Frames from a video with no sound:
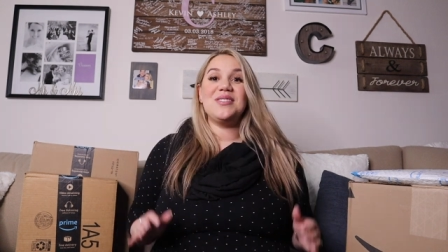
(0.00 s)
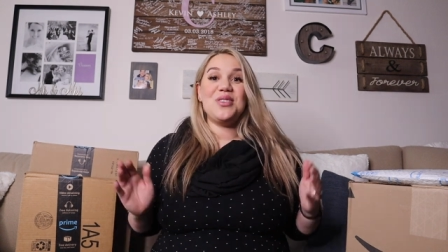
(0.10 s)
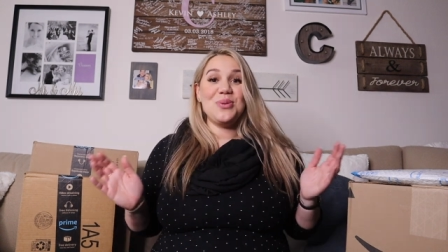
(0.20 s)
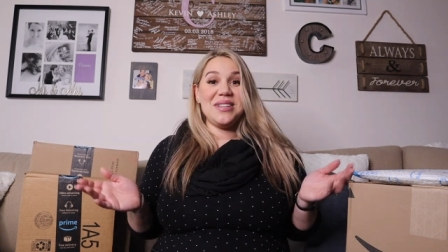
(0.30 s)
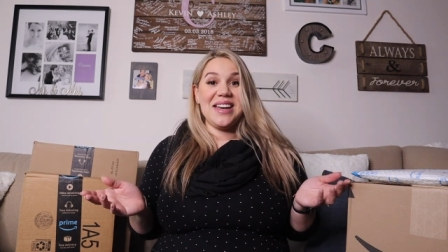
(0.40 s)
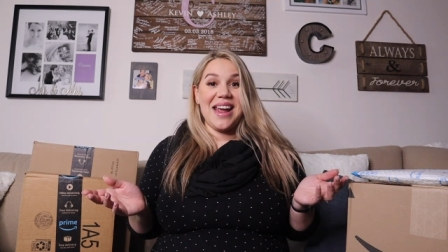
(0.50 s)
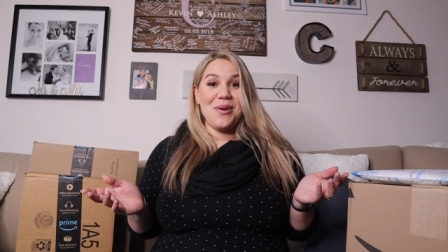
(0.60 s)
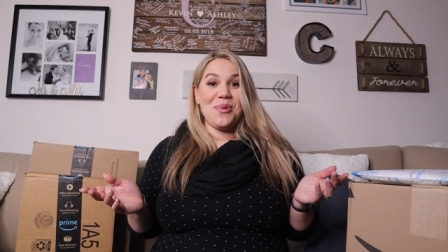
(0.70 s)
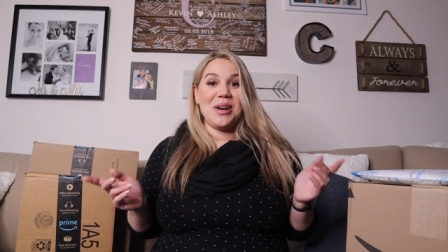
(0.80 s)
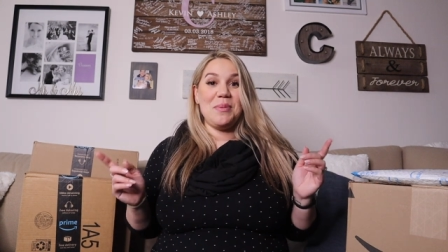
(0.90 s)
So
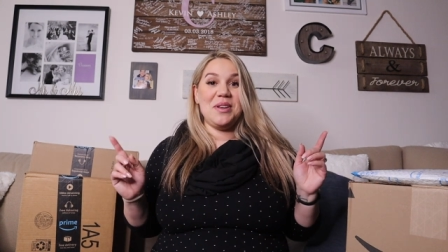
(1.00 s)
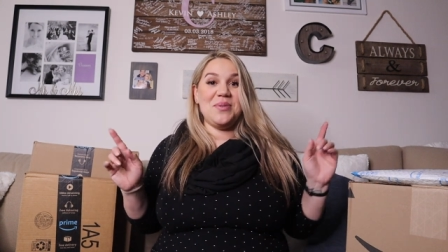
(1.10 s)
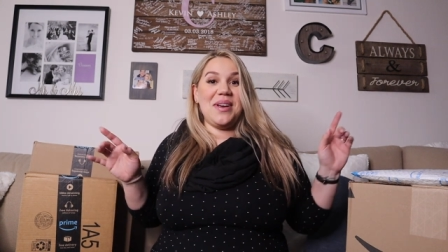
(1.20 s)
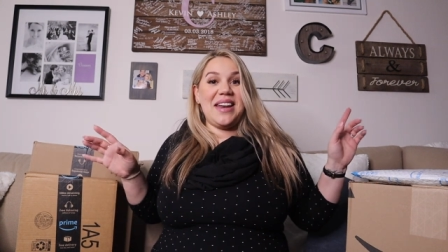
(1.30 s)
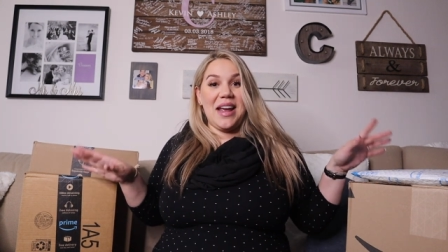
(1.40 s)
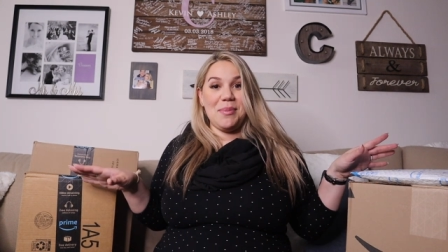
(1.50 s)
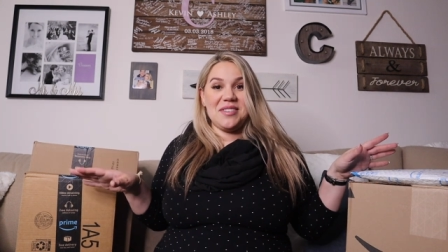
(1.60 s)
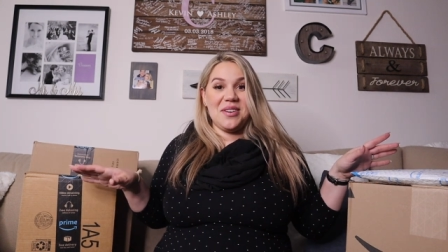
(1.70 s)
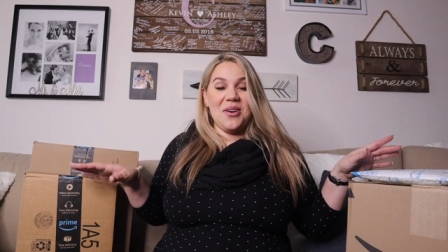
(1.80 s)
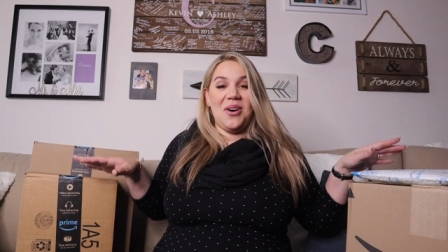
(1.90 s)
today we're gonna to be doing an
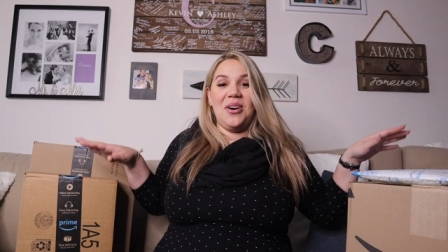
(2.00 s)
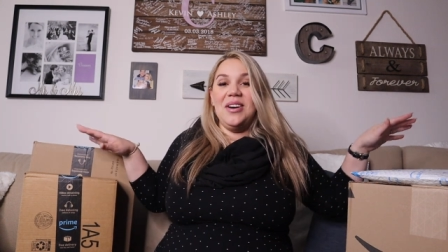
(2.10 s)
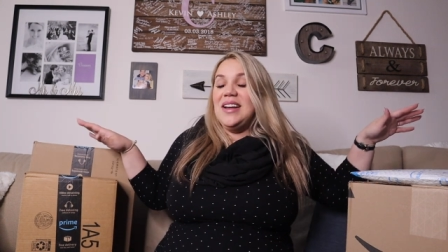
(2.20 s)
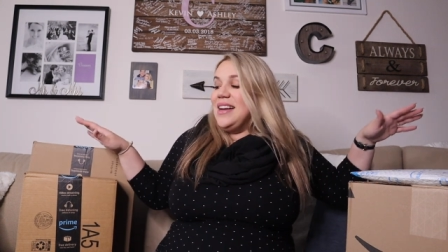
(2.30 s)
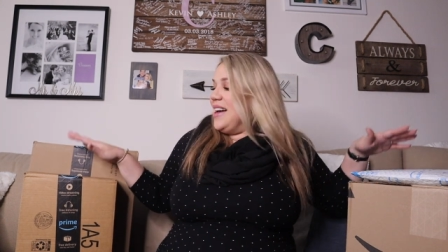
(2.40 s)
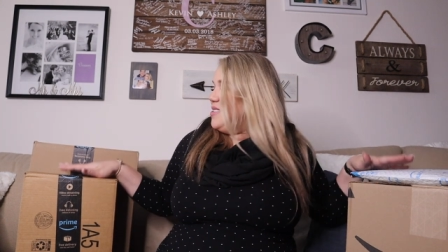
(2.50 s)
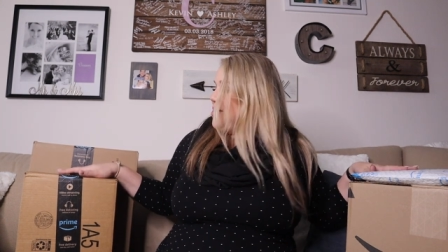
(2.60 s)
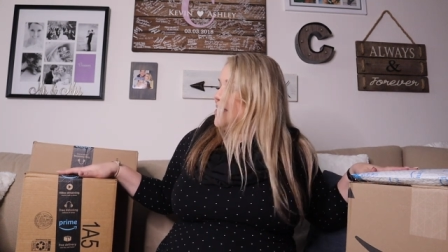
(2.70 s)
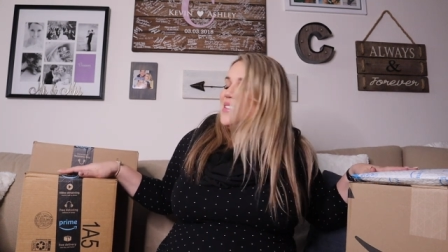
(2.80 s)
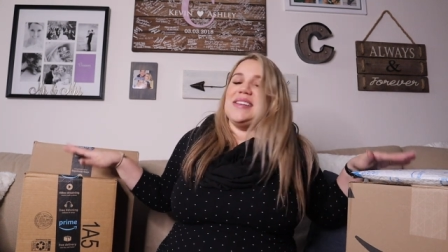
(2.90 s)
Amazon haul. As
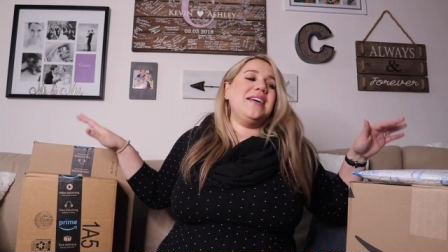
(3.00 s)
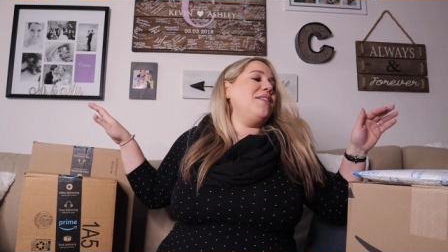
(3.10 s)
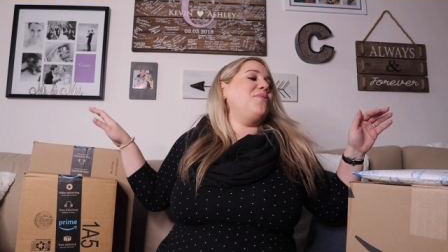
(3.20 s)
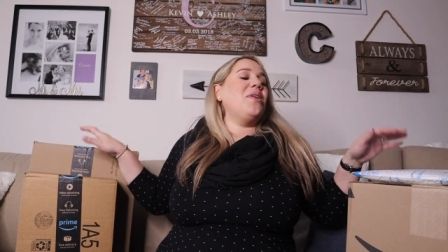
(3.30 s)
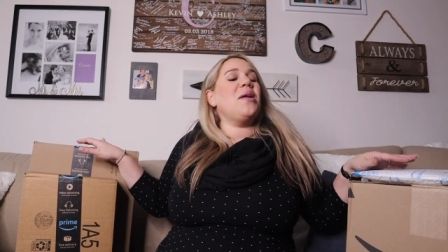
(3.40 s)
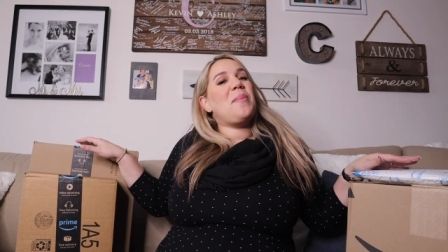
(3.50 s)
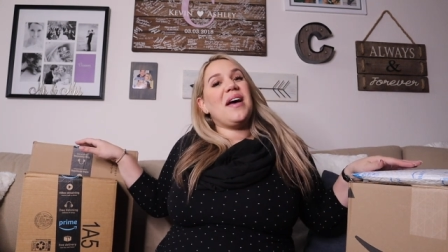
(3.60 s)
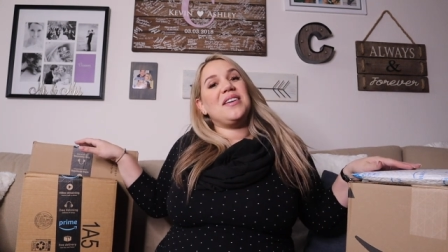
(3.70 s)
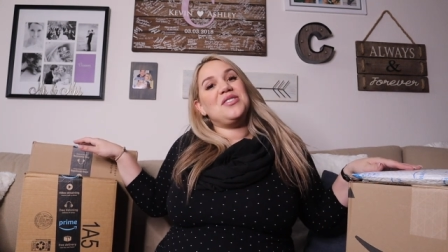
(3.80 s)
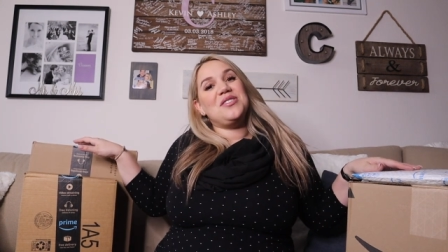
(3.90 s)
you can see, I have a lot of
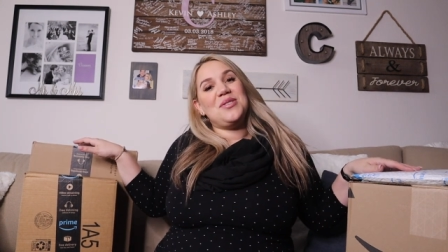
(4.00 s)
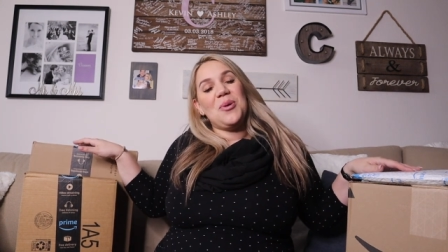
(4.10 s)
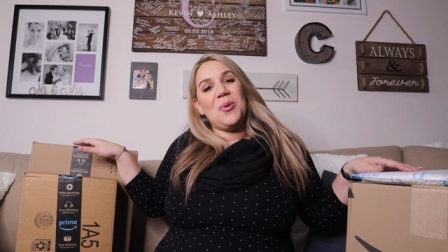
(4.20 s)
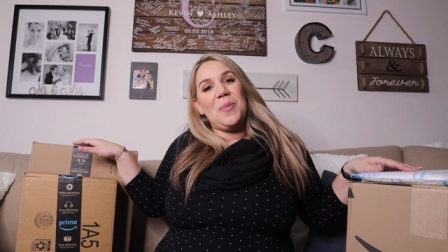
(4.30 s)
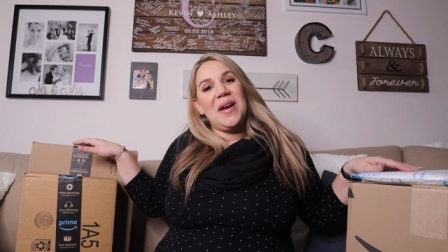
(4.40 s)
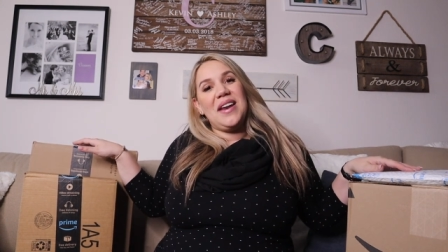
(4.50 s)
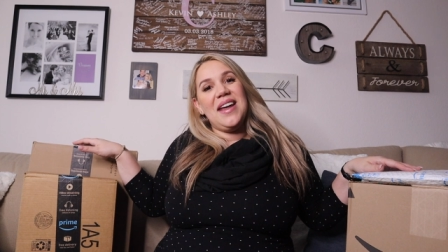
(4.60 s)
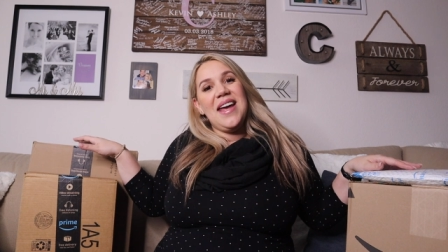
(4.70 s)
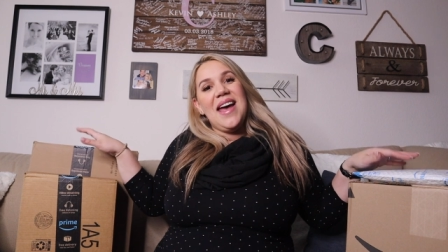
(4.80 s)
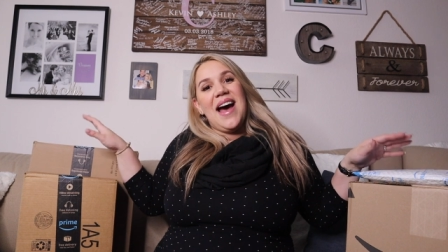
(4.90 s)
packages to open.